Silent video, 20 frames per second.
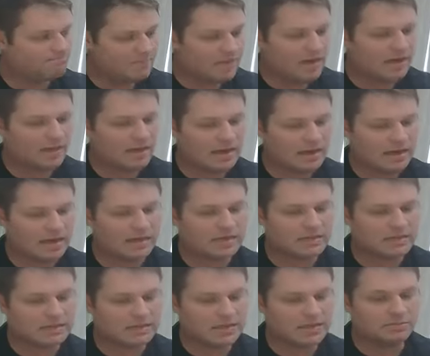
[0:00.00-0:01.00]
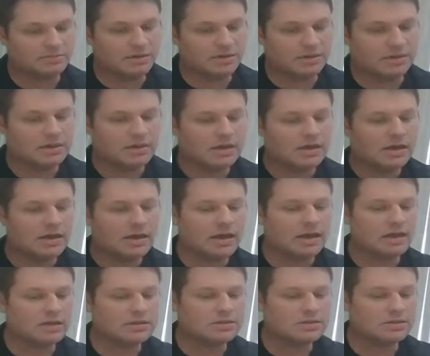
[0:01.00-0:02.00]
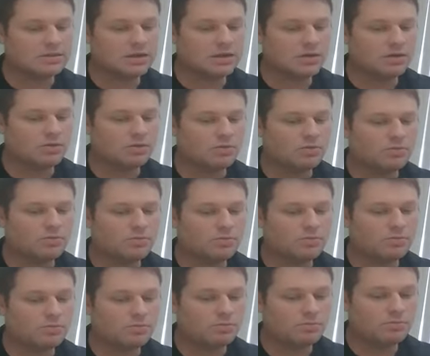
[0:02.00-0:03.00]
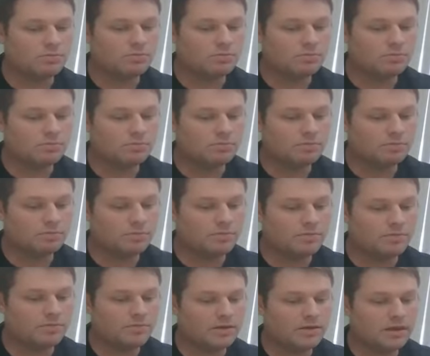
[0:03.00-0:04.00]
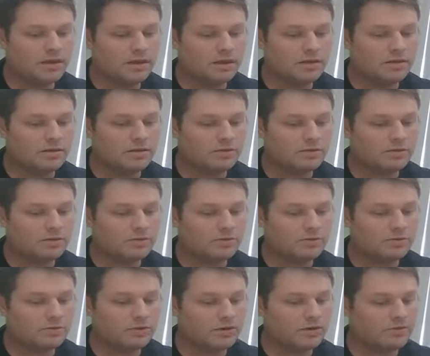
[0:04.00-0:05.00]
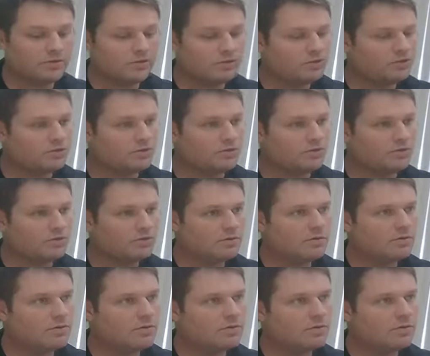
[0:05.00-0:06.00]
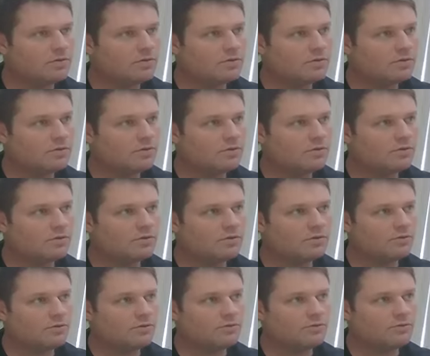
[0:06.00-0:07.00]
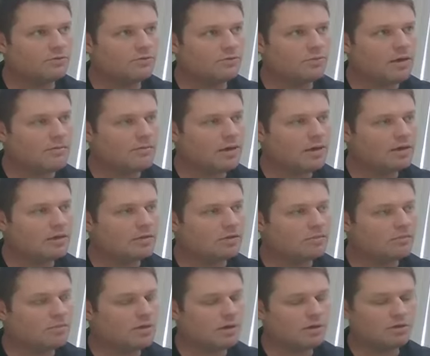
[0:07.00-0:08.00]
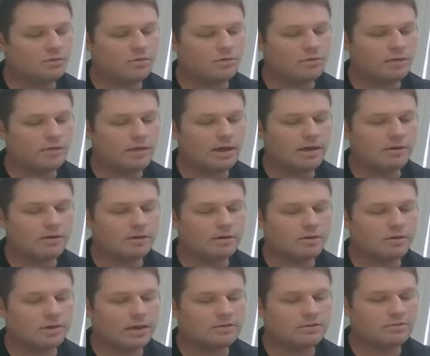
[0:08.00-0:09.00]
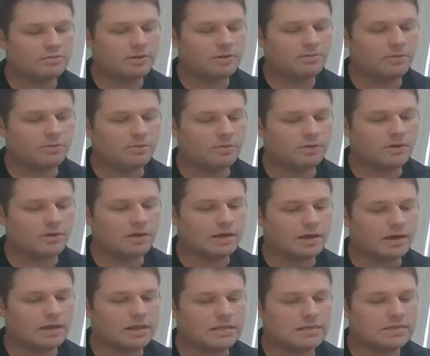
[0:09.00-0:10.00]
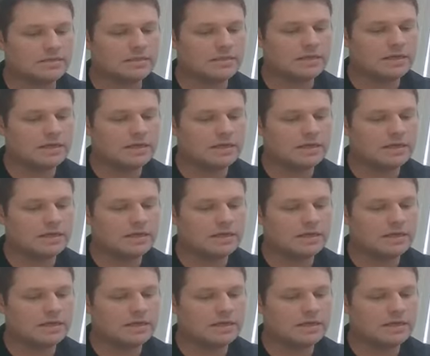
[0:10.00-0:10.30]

Yeah, that kind of stigma. And so the transition from that medical model now lets people realize